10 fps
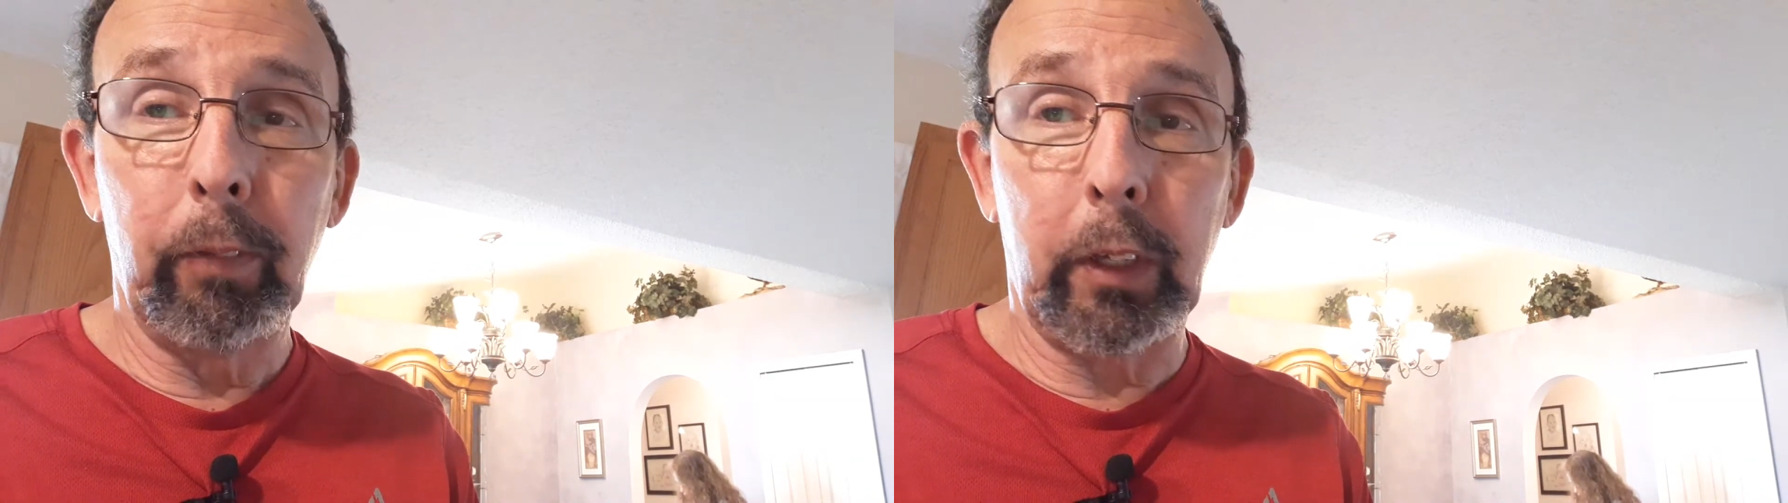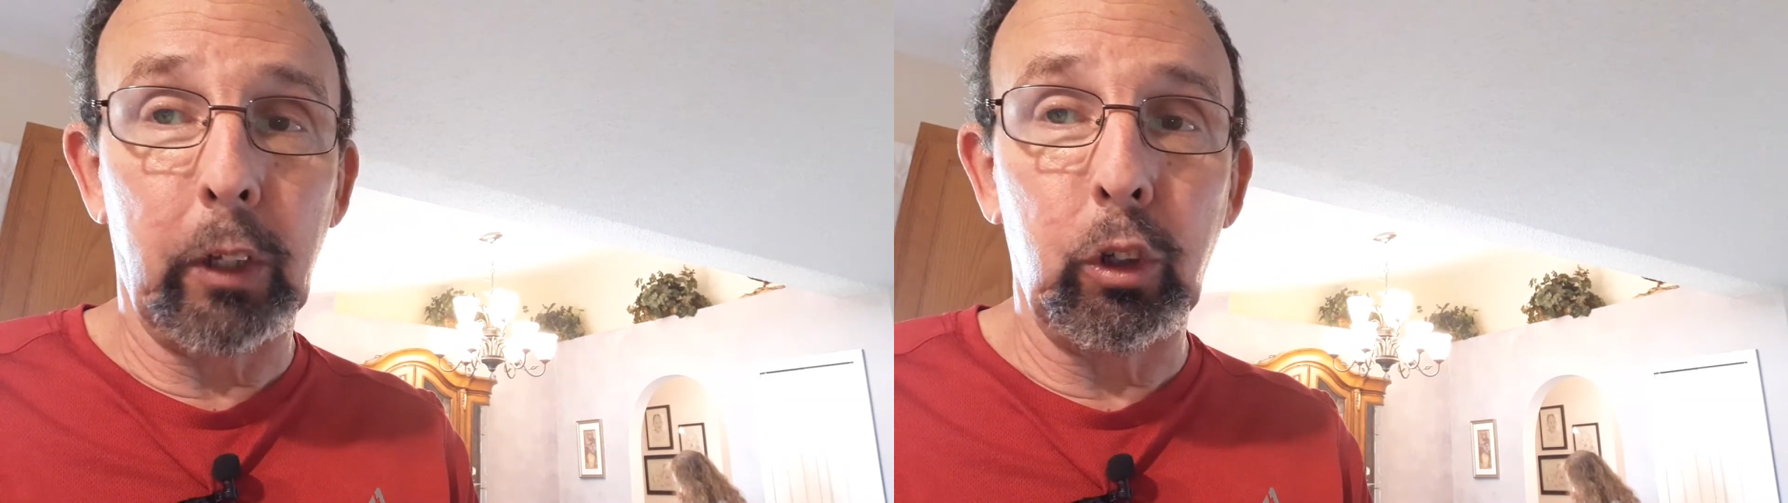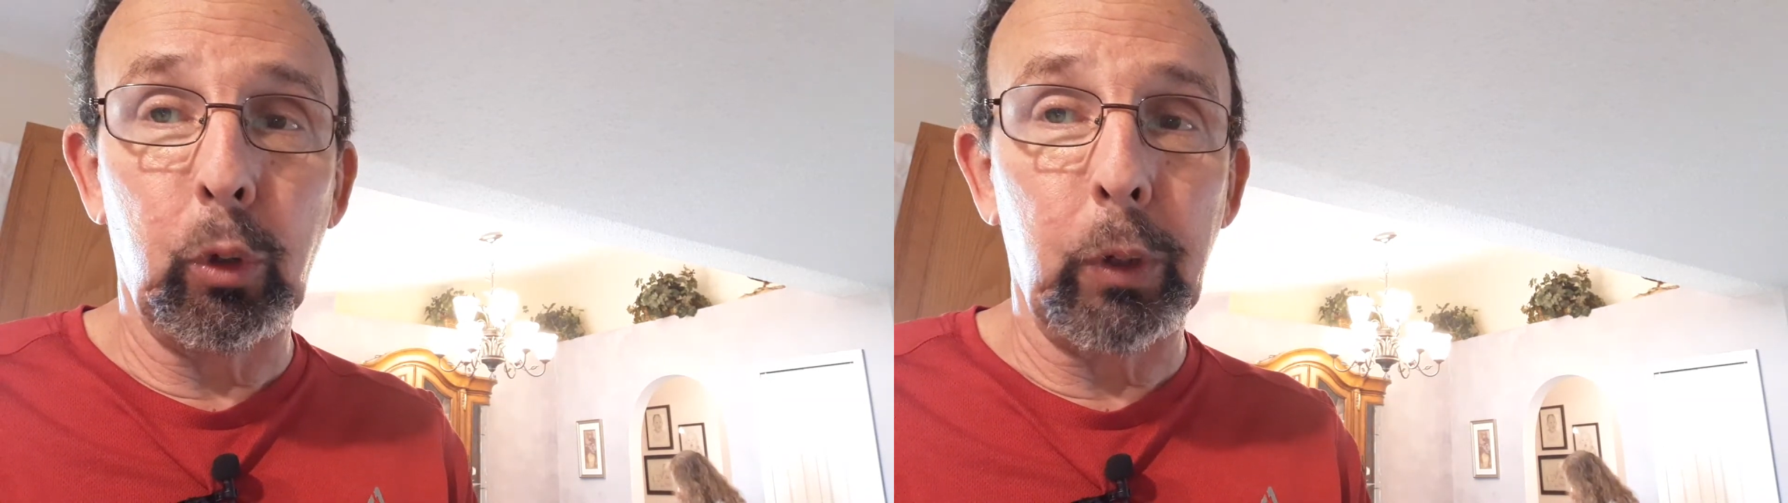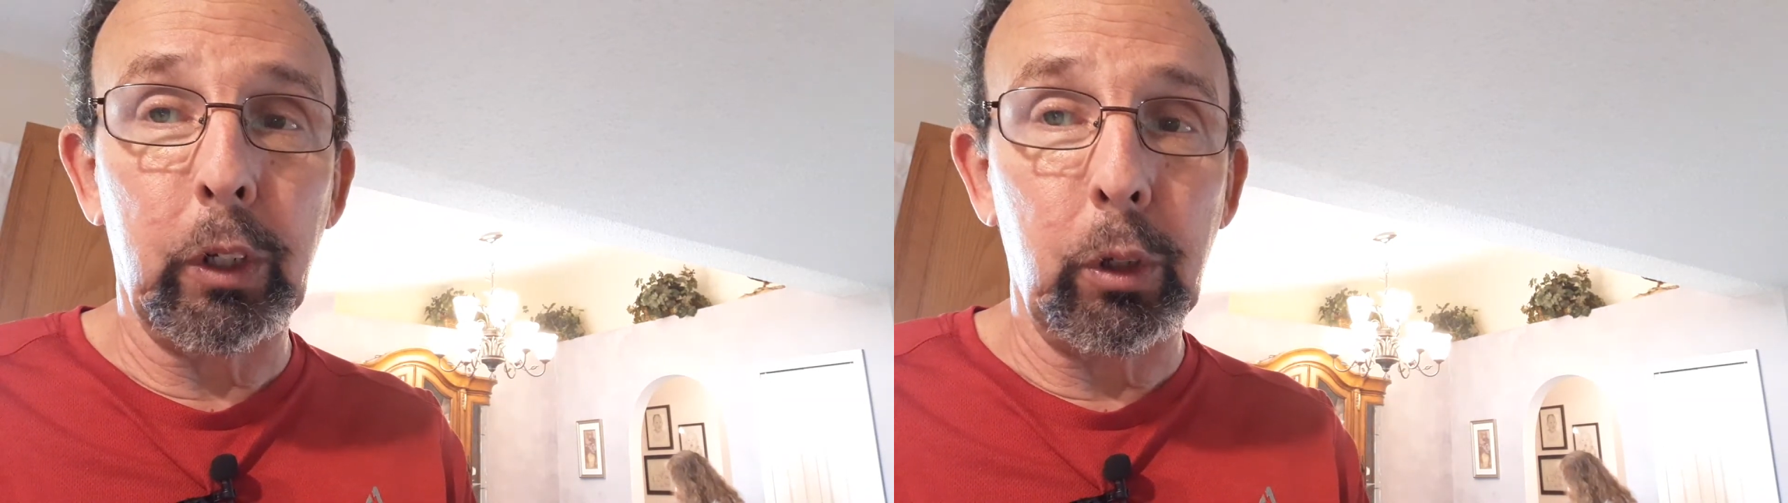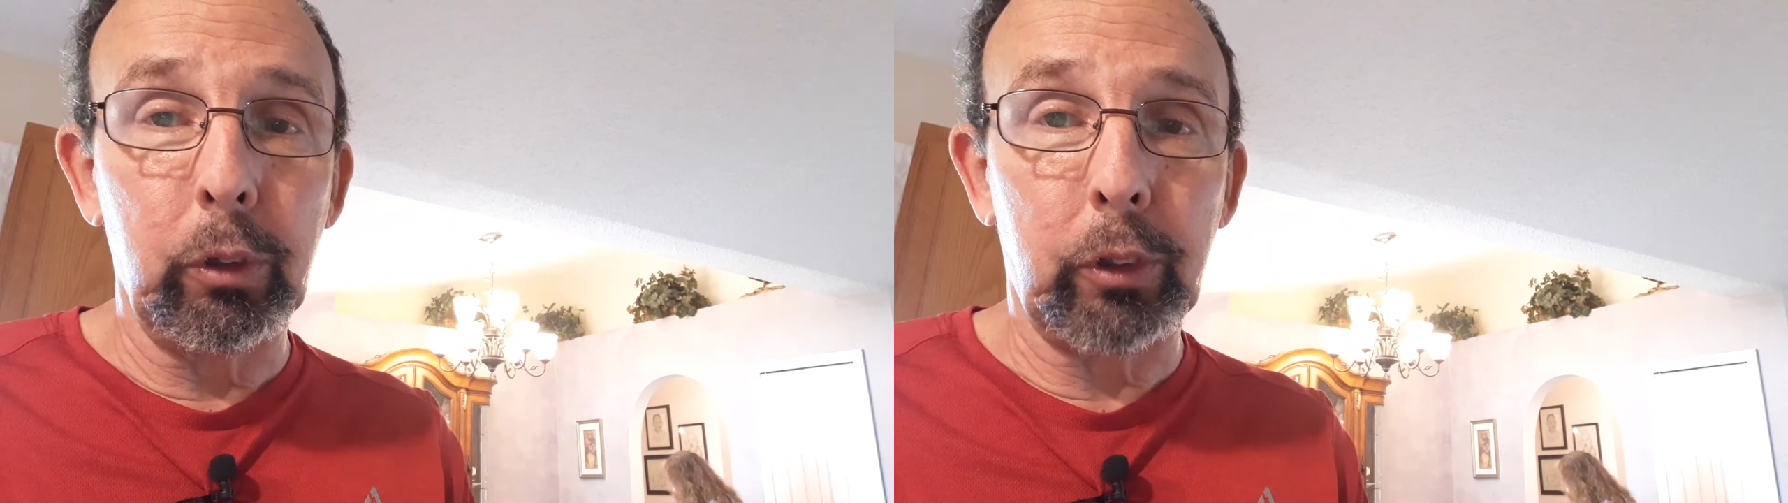Can you
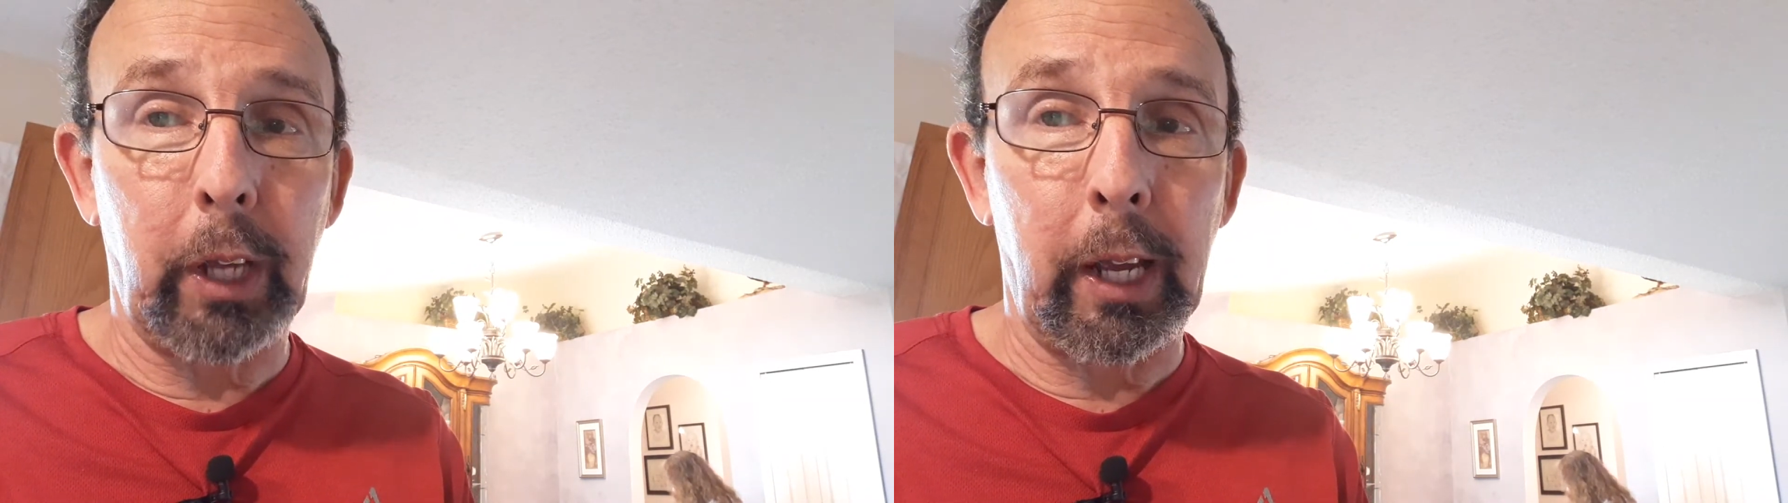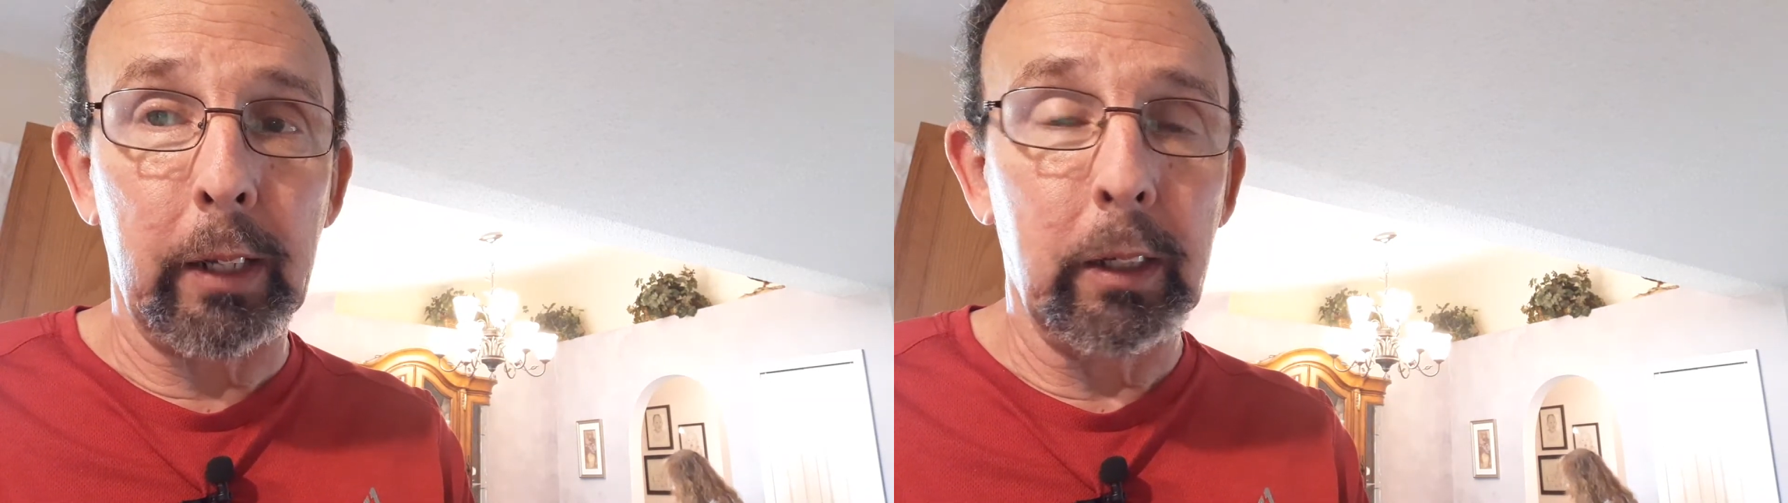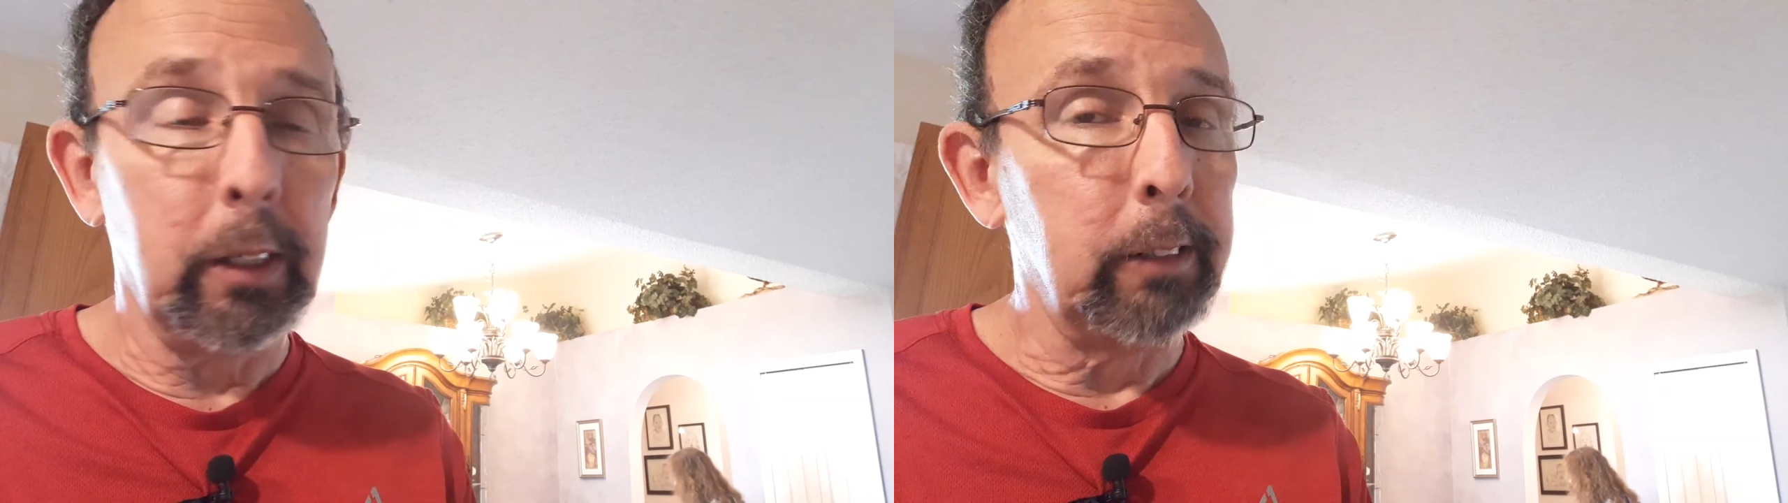reduce that?